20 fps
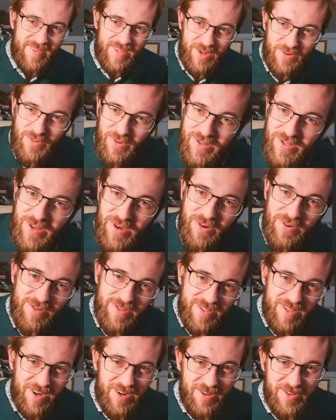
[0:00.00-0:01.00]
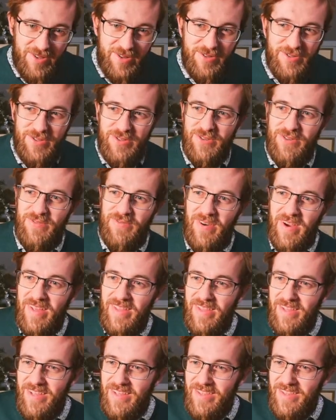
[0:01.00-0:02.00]
You're one gold star closer to
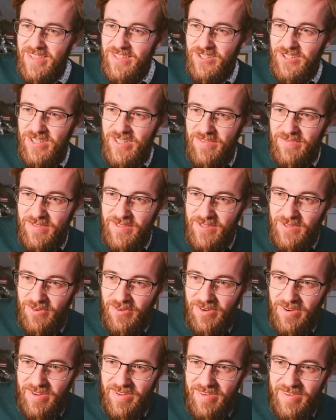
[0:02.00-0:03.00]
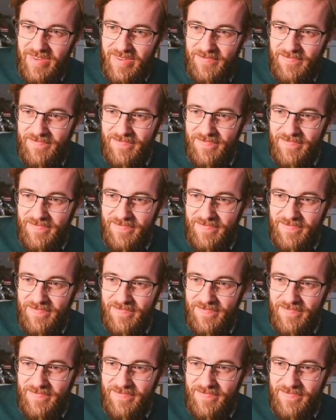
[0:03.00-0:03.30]
finding the chief historian.